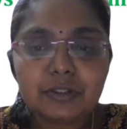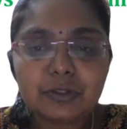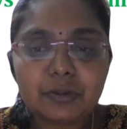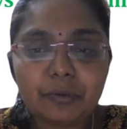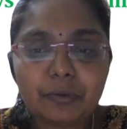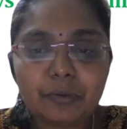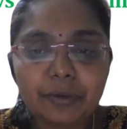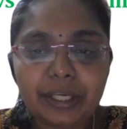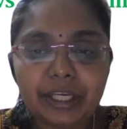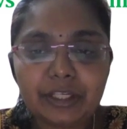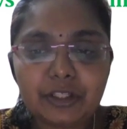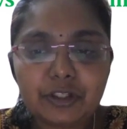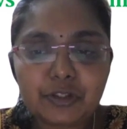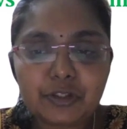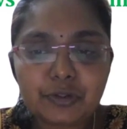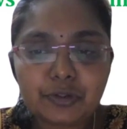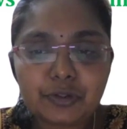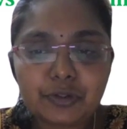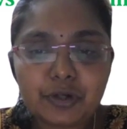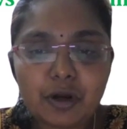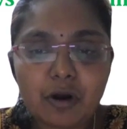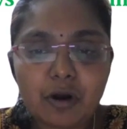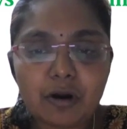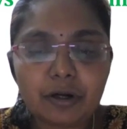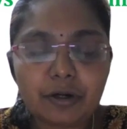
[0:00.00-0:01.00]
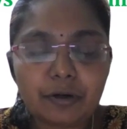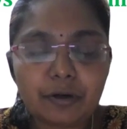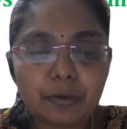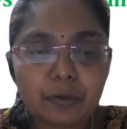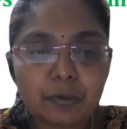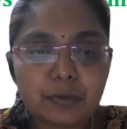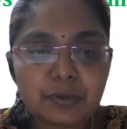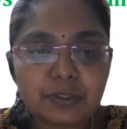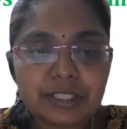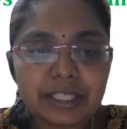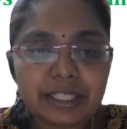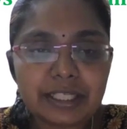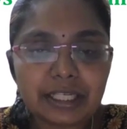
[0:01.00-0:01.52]
So it should not,
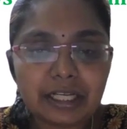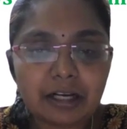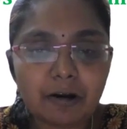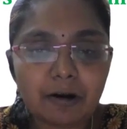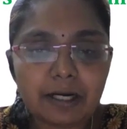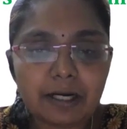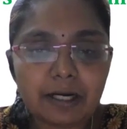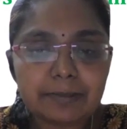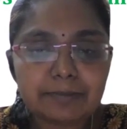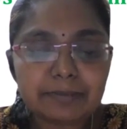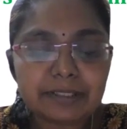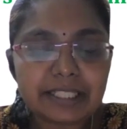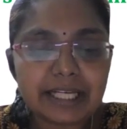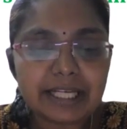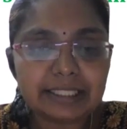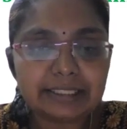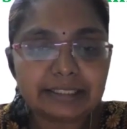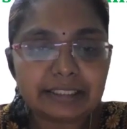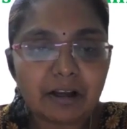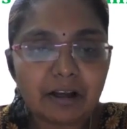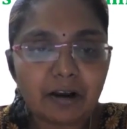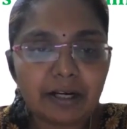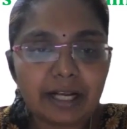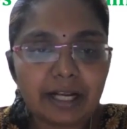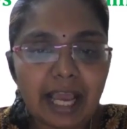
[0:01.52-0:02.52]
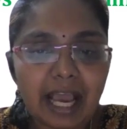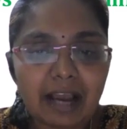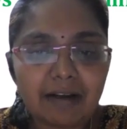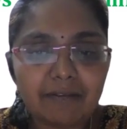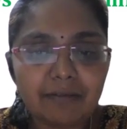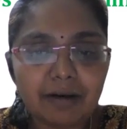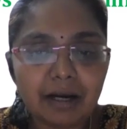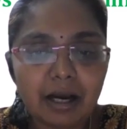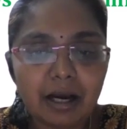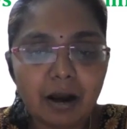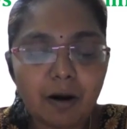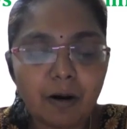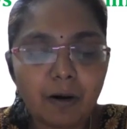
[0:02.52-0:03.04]
rows and columns does not
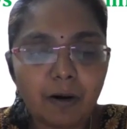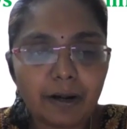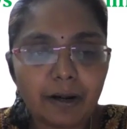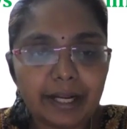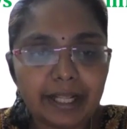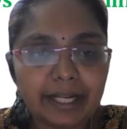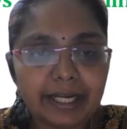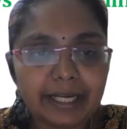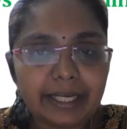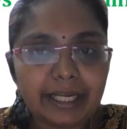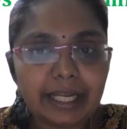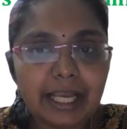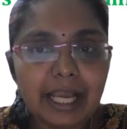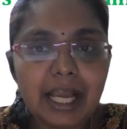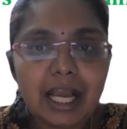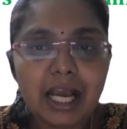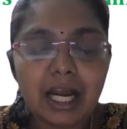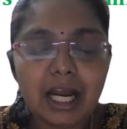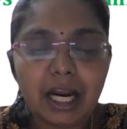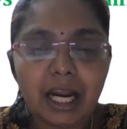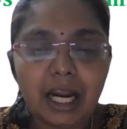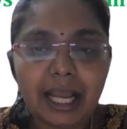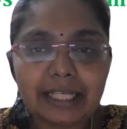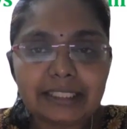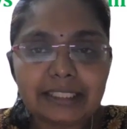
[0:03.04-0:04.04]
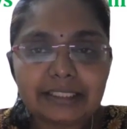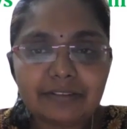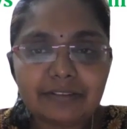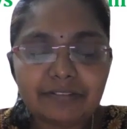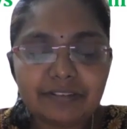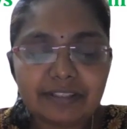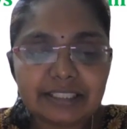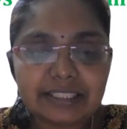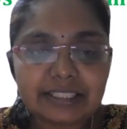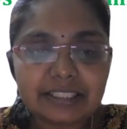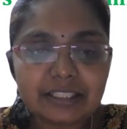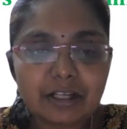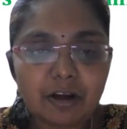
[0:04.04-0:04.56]
have a ordering, as a
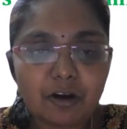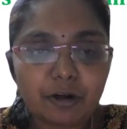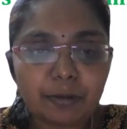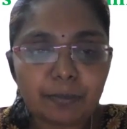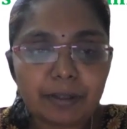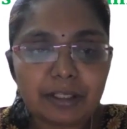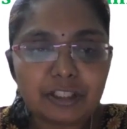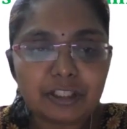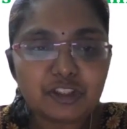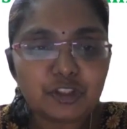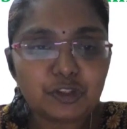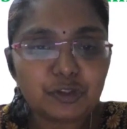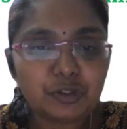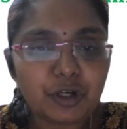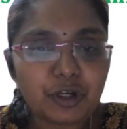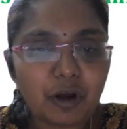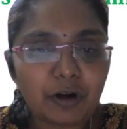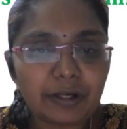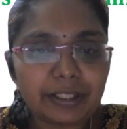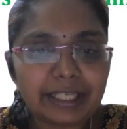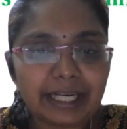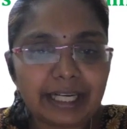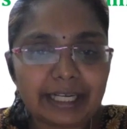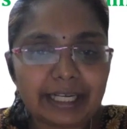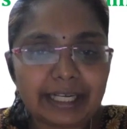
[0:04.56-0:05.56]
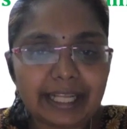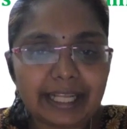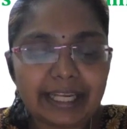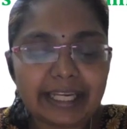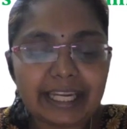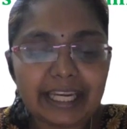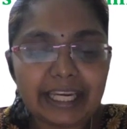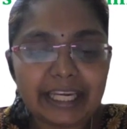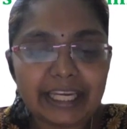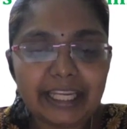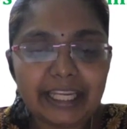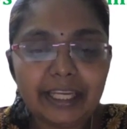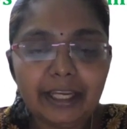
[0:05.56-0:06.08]
first normal should not contain
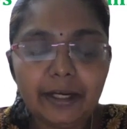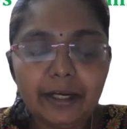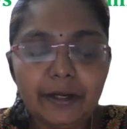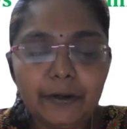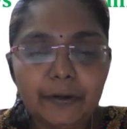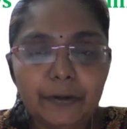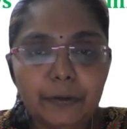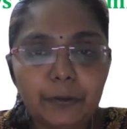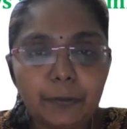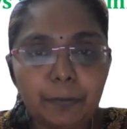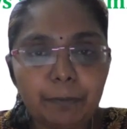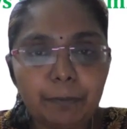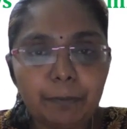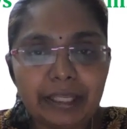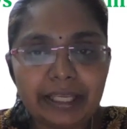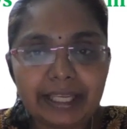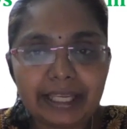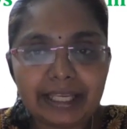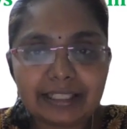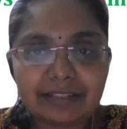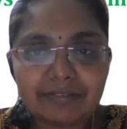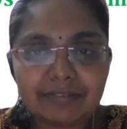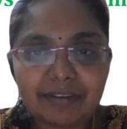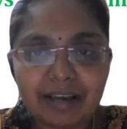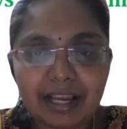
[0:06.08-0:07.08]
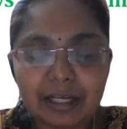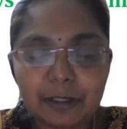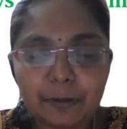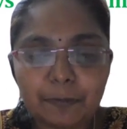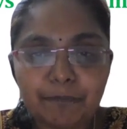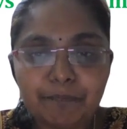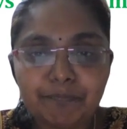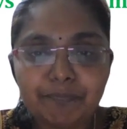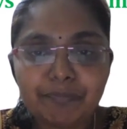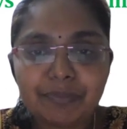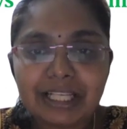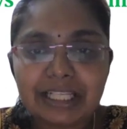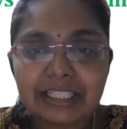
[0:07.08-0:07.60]
any duplicate
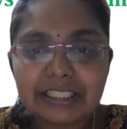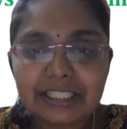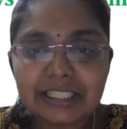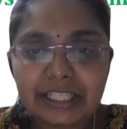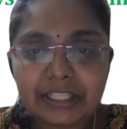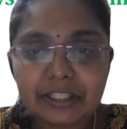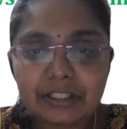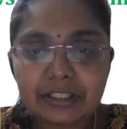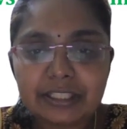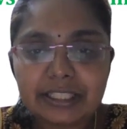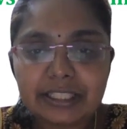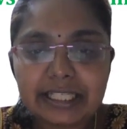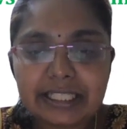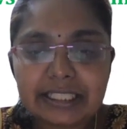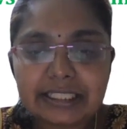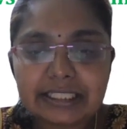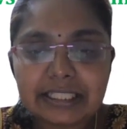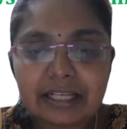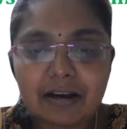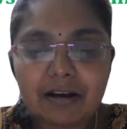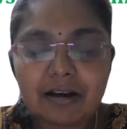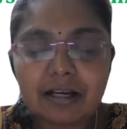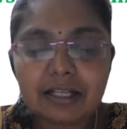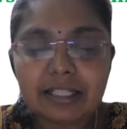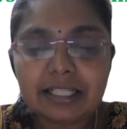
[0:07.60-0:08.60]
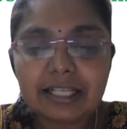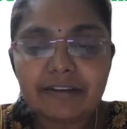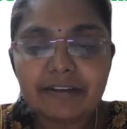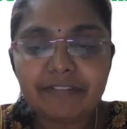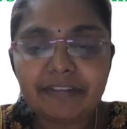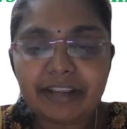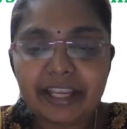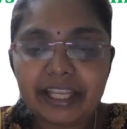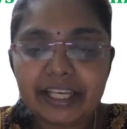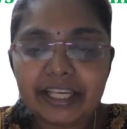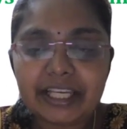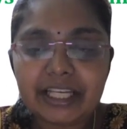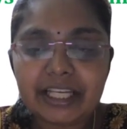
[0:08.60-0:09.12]
value. See, these are the
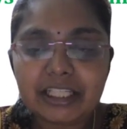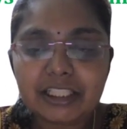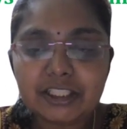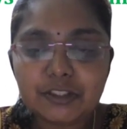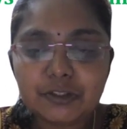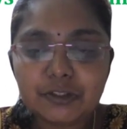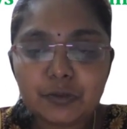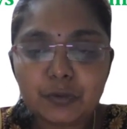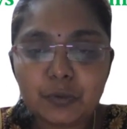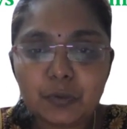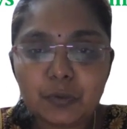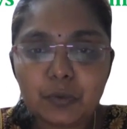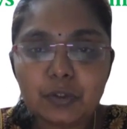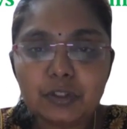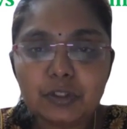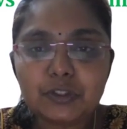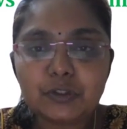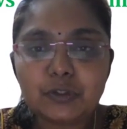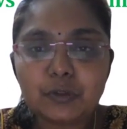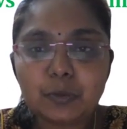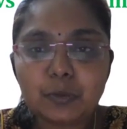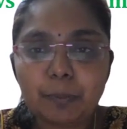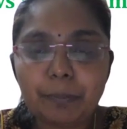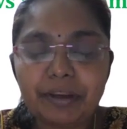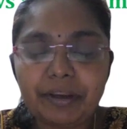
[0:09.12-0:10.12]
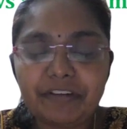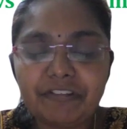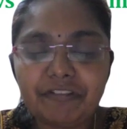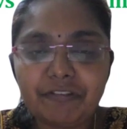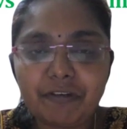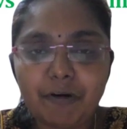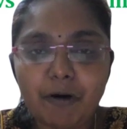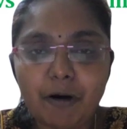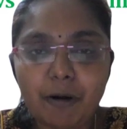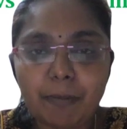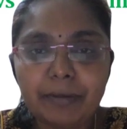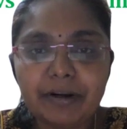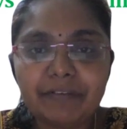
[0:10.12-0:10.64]
various rules to be
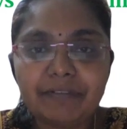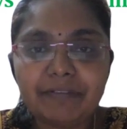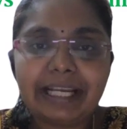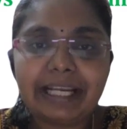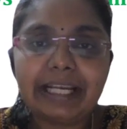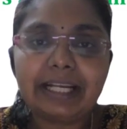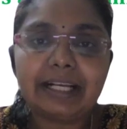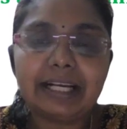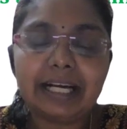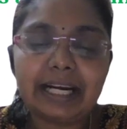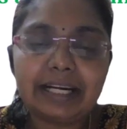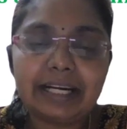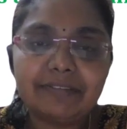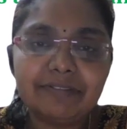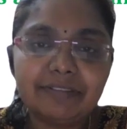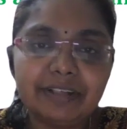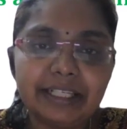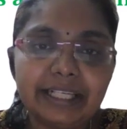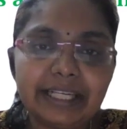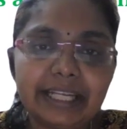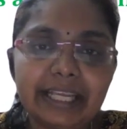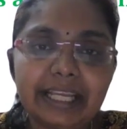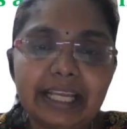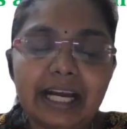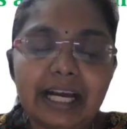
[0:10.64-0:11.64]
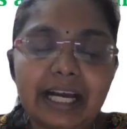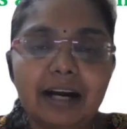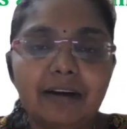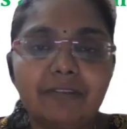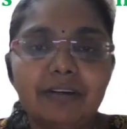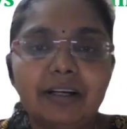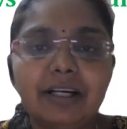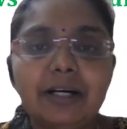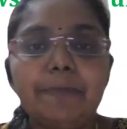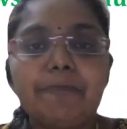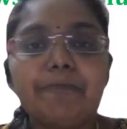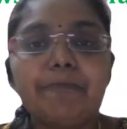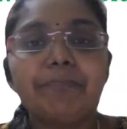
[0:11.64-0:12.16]
formed while converting
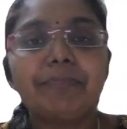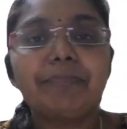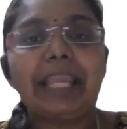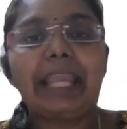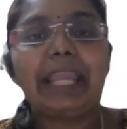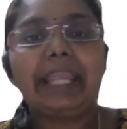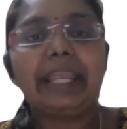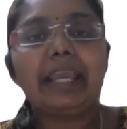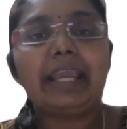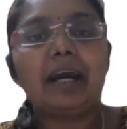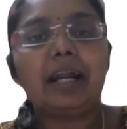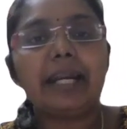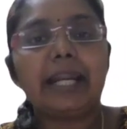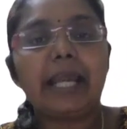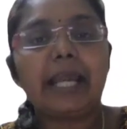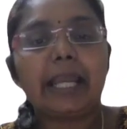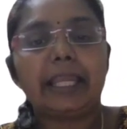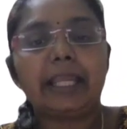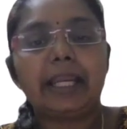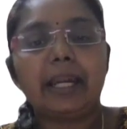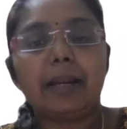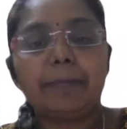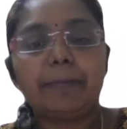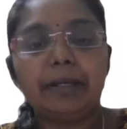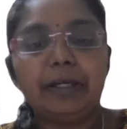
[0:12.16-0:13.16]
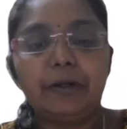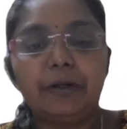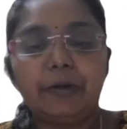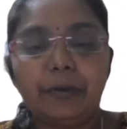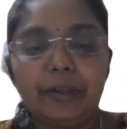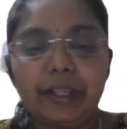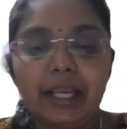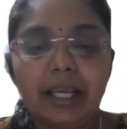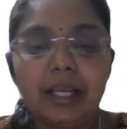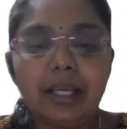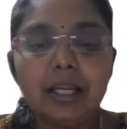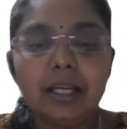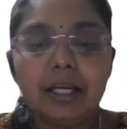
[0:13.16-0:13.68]
our ER diagram into
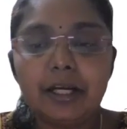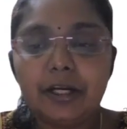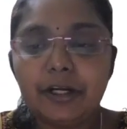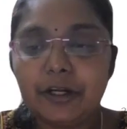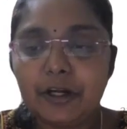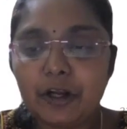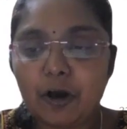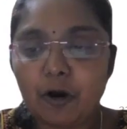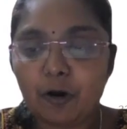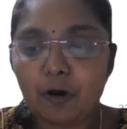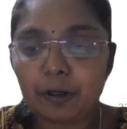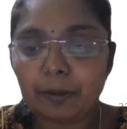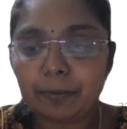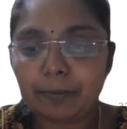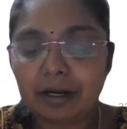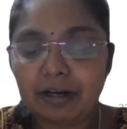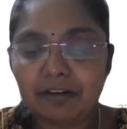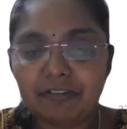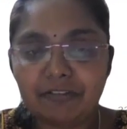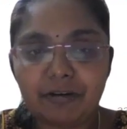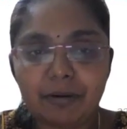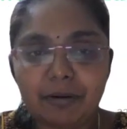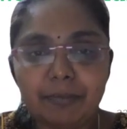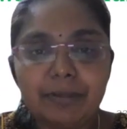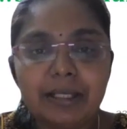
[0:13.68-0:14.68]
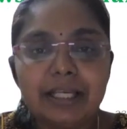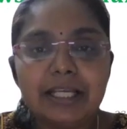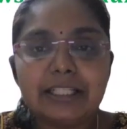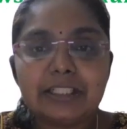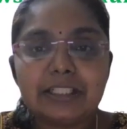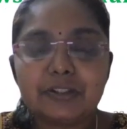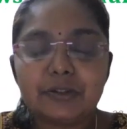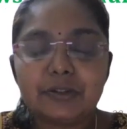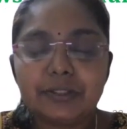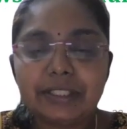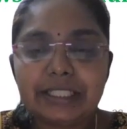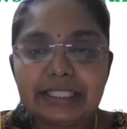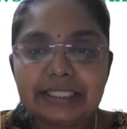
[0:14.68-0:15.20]
a normal form.
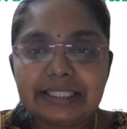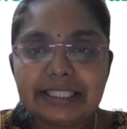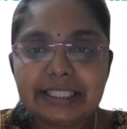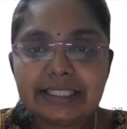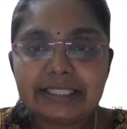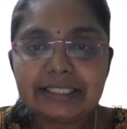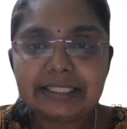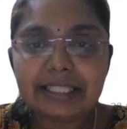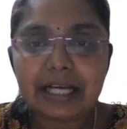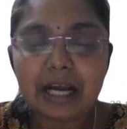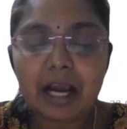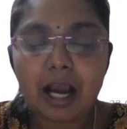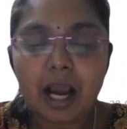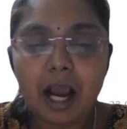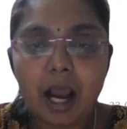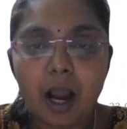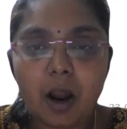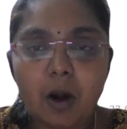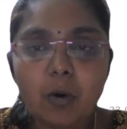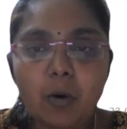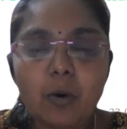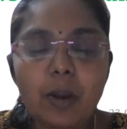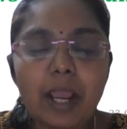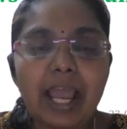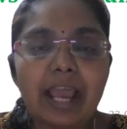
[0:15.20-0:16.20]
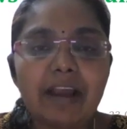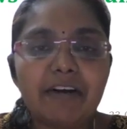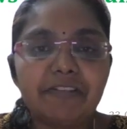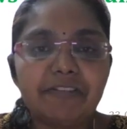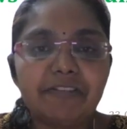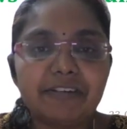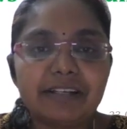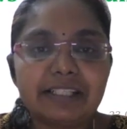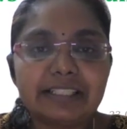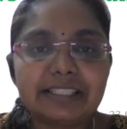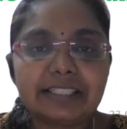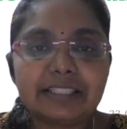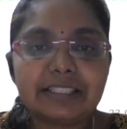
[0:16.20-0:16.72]
So this is the how a
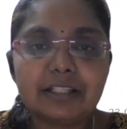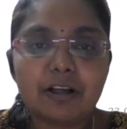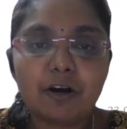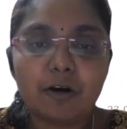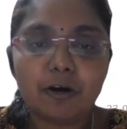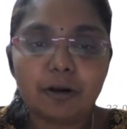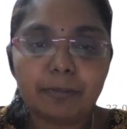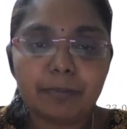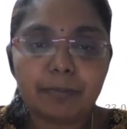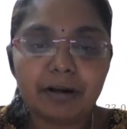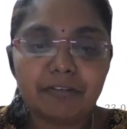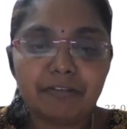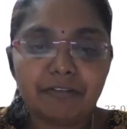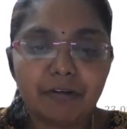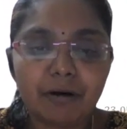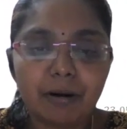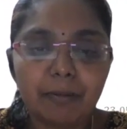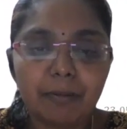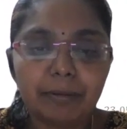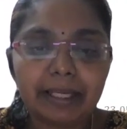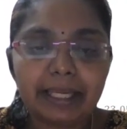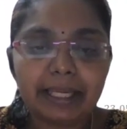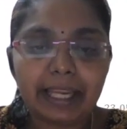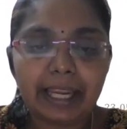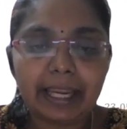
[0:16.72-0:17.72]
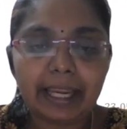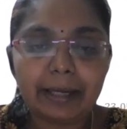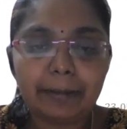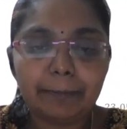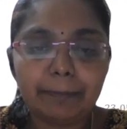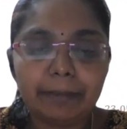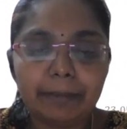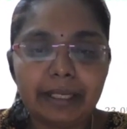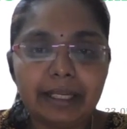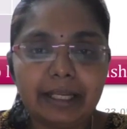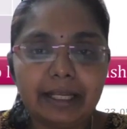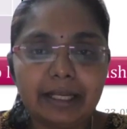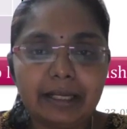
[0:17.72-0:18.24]
first normal form
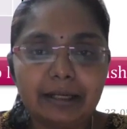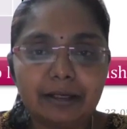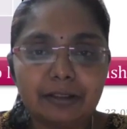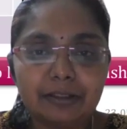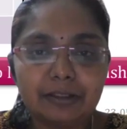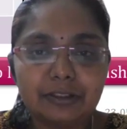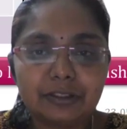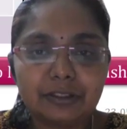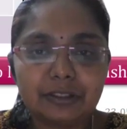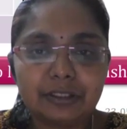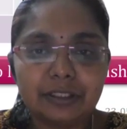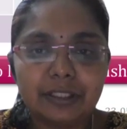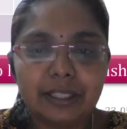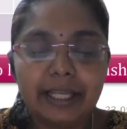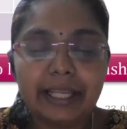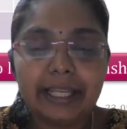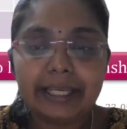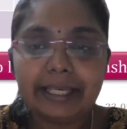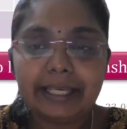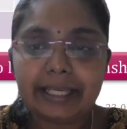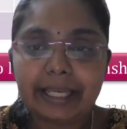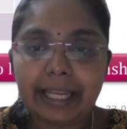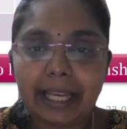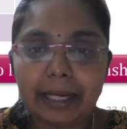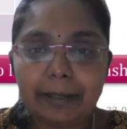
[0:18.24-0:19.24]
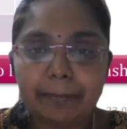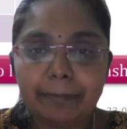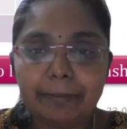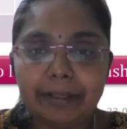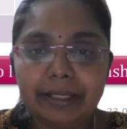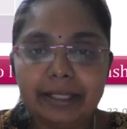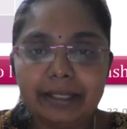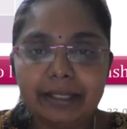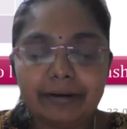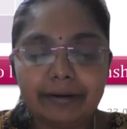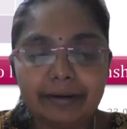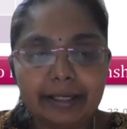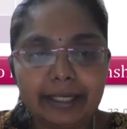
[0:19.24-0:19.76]
can be
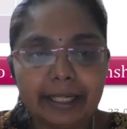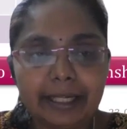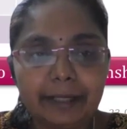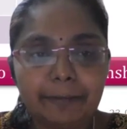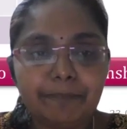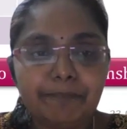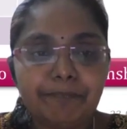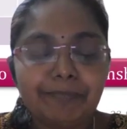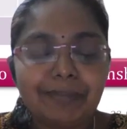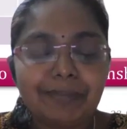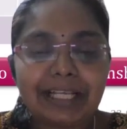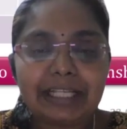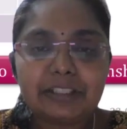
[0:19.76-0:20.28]
written.